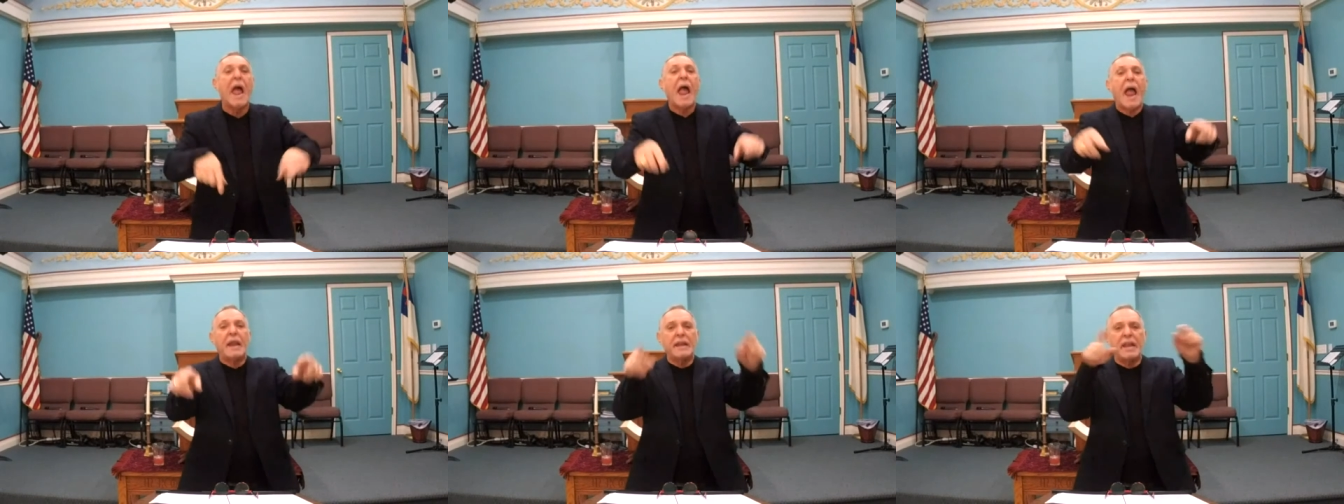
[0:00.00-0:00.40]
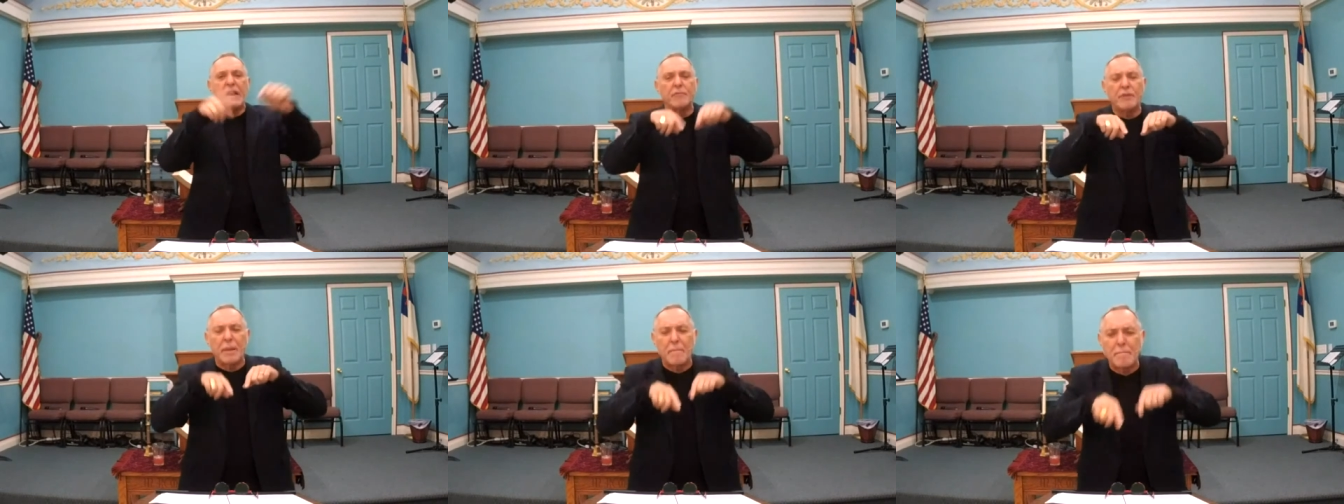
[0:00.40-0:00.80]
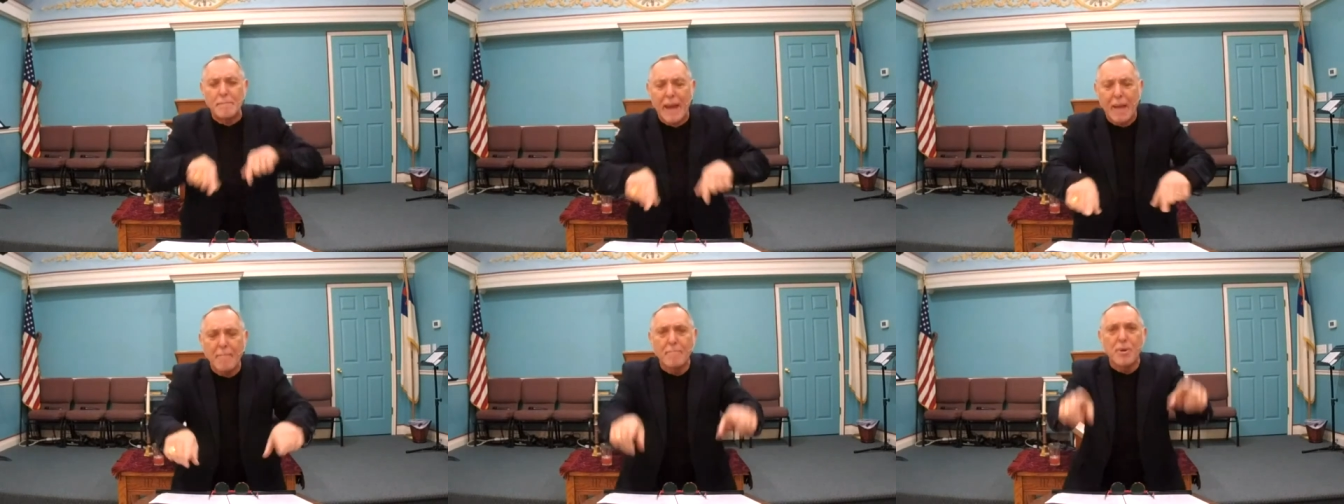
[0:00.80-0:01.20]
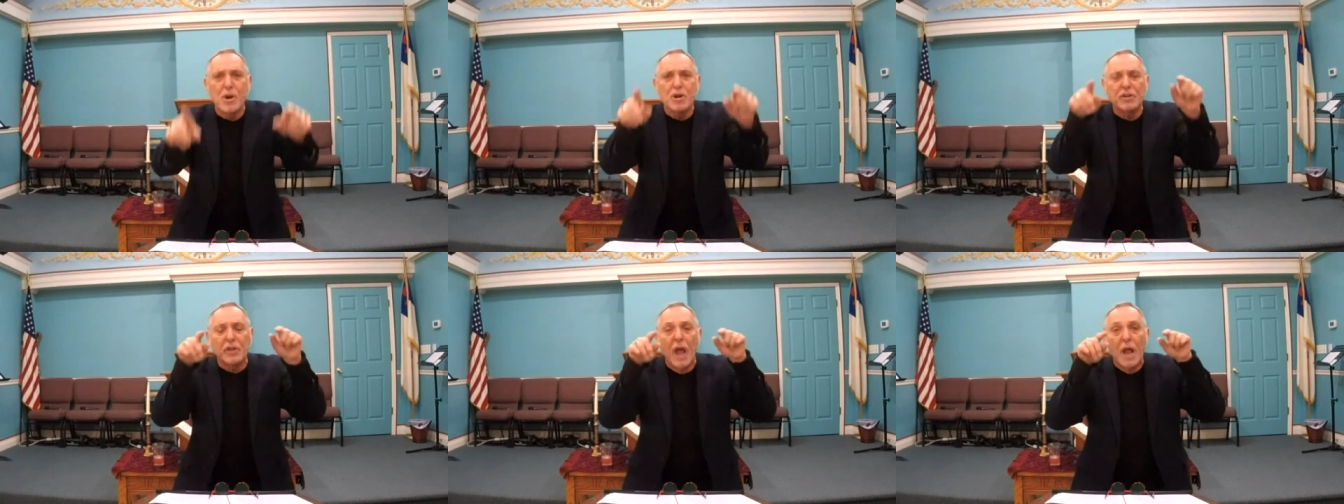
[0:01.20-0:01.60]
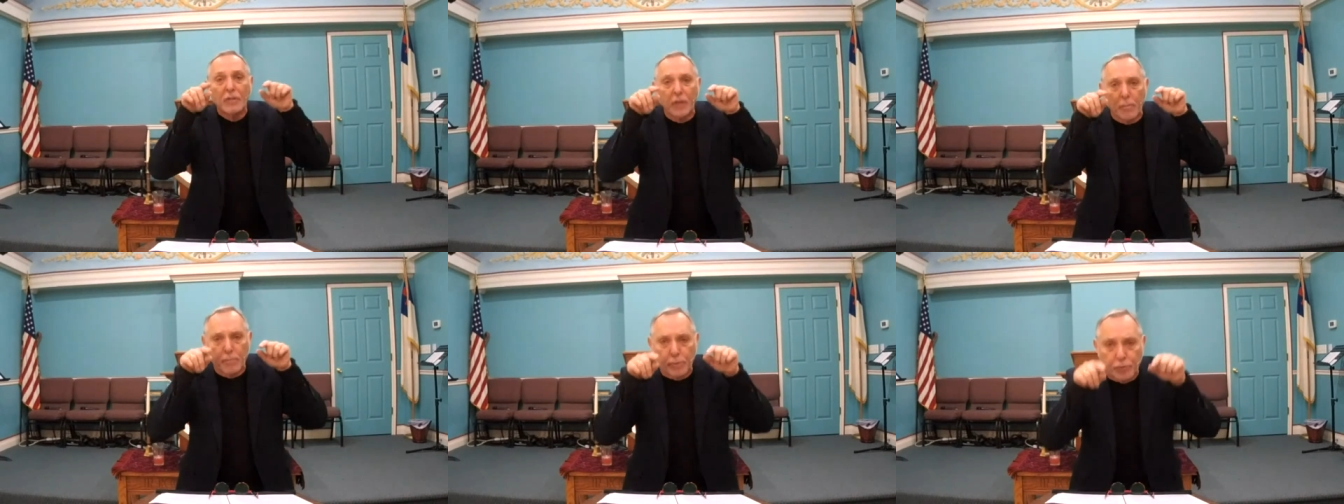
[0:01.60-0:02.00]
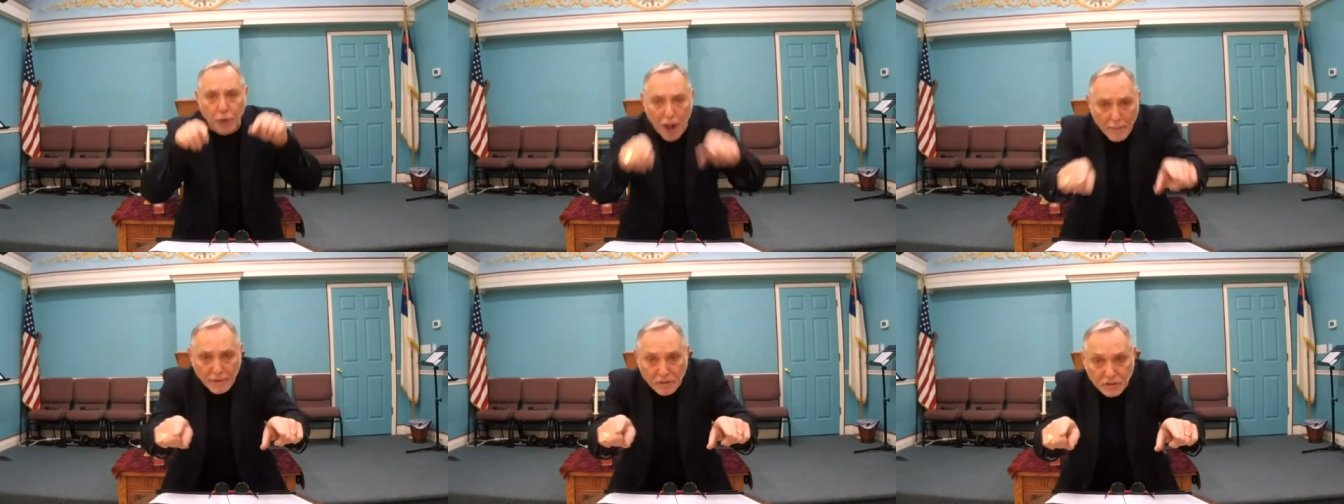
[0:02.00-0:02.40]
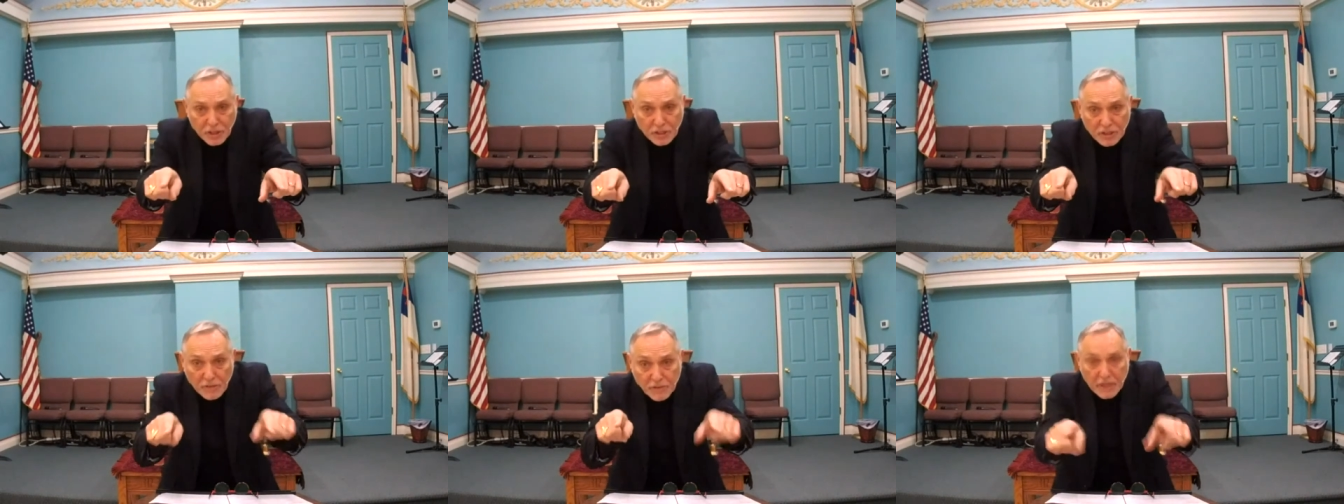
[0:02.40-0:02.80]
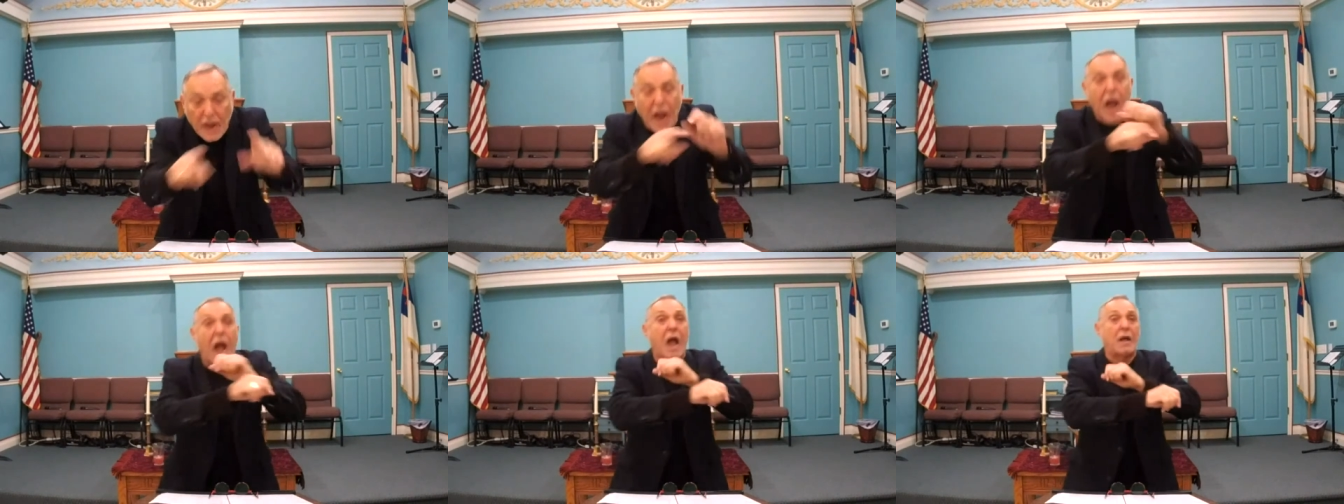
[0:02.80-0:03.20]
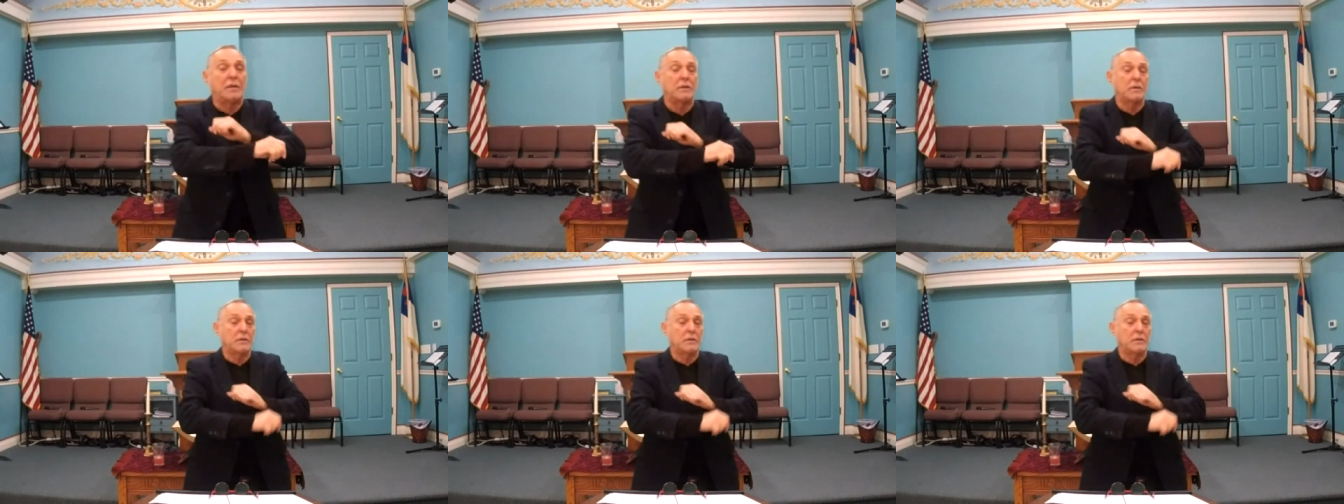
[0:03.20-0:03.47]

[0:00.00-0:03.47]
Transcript: and he remembered the promises of God.